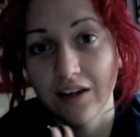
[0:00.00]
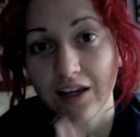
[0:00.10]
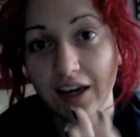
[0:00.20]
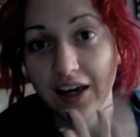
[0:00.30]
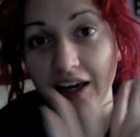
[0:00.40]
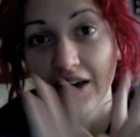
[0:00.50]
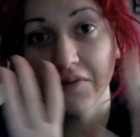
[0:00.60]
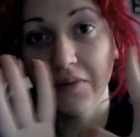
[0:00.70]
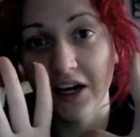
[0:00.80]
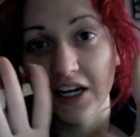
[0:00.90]
Hey
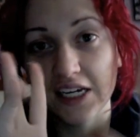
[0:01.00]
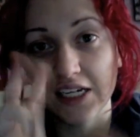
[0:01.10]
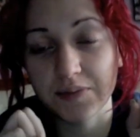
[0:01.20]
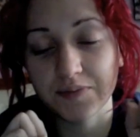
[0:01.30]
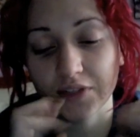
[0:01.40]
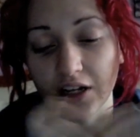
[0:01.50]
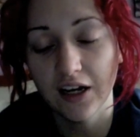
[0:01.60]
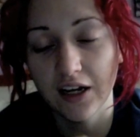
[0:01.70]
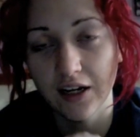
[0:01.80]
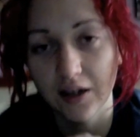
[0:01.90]
everybody.
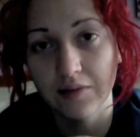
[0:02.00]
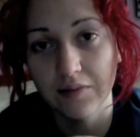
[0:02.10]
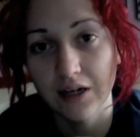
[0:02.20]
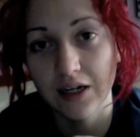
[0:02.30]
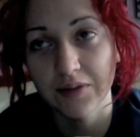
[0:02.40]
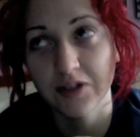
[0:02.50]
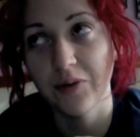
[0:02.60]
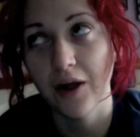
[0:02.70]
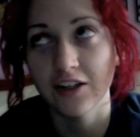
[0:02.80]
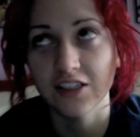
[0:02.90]
Um, I'm going to
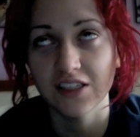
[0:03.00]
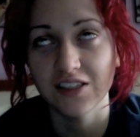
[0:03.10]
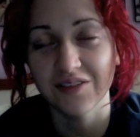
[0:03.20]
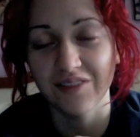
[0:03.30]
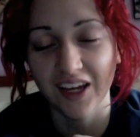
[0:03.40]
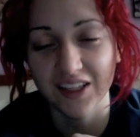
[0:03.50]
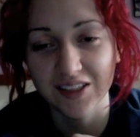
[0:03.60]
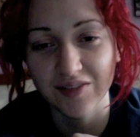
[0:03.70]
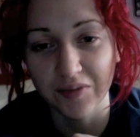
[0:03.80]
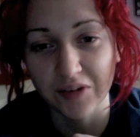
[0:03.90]
apologize in advance
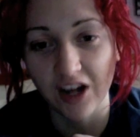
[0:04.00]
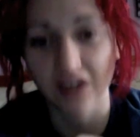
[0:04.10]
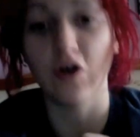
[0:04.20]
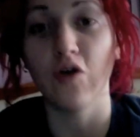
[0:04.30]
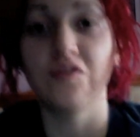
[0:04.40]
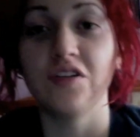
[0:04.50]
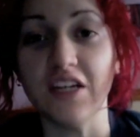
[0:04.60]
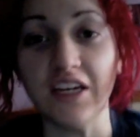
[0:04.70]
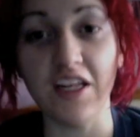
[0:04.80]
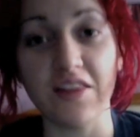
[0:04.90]
if I'm not
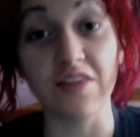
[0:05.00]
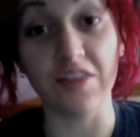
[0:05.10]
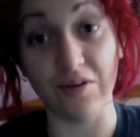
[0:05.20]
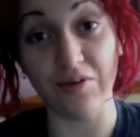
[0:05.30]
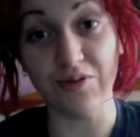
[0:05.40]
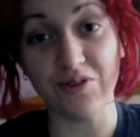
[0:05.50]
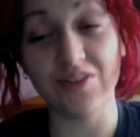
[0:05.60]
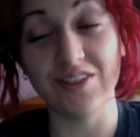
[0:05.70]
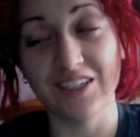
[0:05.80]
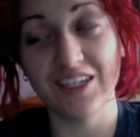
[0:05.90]
overly
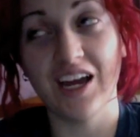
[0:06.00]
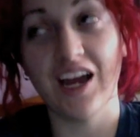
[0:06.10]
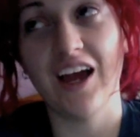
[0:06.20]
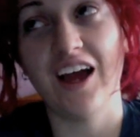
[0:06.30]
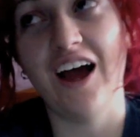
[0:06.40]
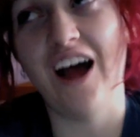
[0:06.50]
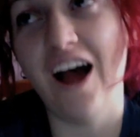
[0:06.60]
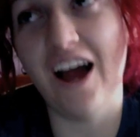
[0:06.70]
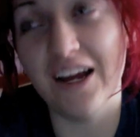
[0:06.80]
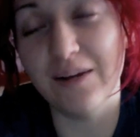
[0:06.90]
enthused.
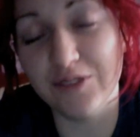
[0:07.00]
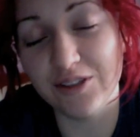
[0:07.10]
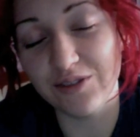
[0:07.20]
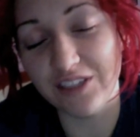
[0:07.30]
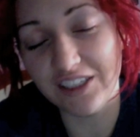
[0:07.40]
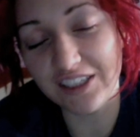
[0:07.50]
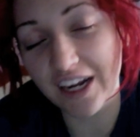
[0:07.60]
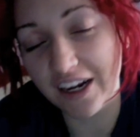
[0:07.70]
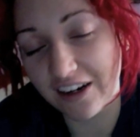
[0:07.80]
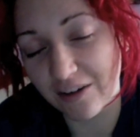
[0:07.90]
I am just really
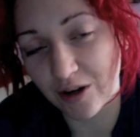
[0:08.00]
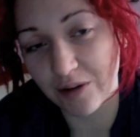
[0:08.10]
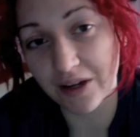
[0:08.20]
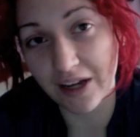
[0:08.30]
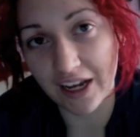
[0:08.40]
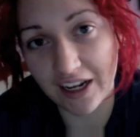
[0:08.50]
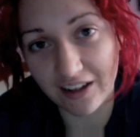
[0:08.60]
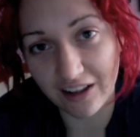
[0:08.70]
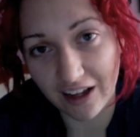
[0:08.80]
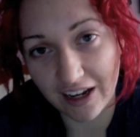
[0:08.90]
tired. I woke up at 8
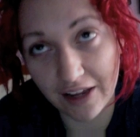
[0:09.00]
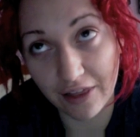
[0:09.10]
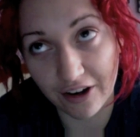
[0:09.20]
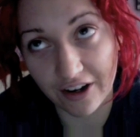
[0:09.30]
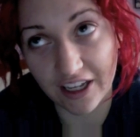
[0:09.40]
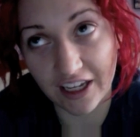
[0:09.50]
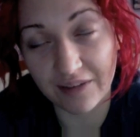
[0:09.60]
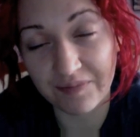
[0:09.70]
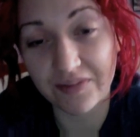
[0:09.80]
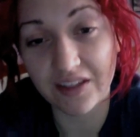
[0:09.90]
o'clock, 8.30,
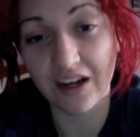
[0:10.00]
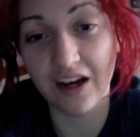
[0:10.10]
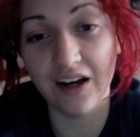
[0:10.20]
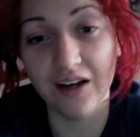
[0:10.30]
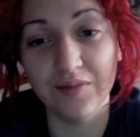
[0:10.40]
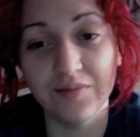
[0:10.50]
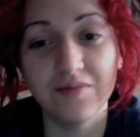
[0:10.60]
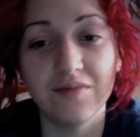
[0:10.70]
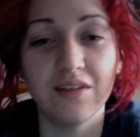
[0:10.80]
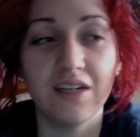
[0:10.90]
um,
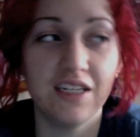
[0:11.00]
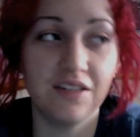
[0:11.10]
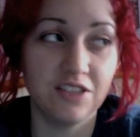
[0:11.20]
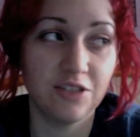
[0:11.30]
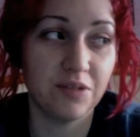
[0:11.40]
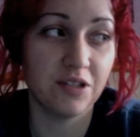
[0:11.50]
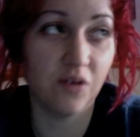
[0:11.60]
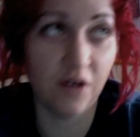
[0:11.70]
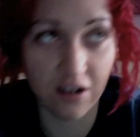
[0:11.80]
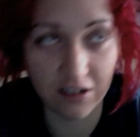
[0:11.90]
and I've just been
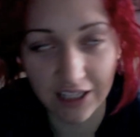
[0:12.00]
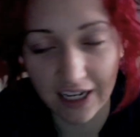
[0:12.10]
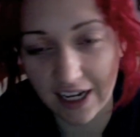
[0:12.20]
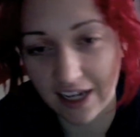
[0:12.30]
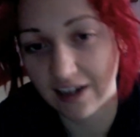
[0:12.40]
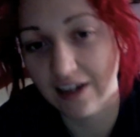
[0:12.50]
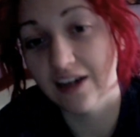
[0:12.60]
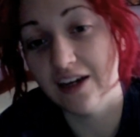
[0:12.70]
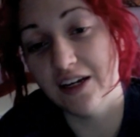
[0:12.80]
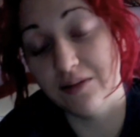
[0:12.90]
going all day,
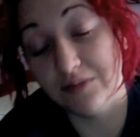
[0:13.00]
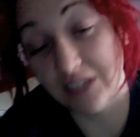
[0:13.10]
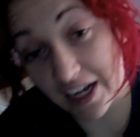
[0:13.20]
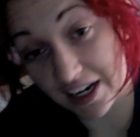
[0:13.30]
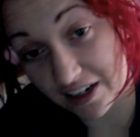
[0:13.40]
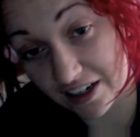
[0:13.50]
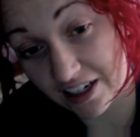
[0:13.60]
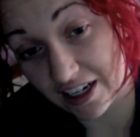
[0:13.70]
and I'm tired.